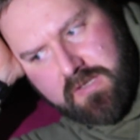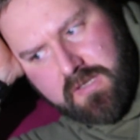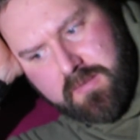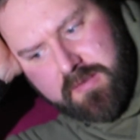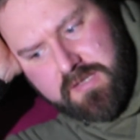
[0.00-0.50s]

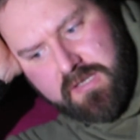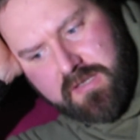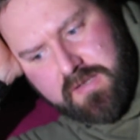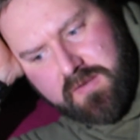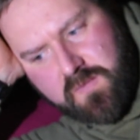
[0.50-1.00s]
Been
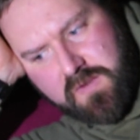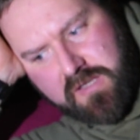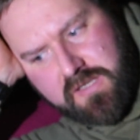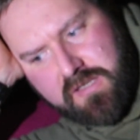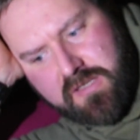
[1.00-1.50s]
chugging down some
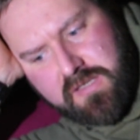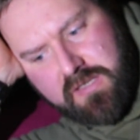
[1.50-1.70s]
water,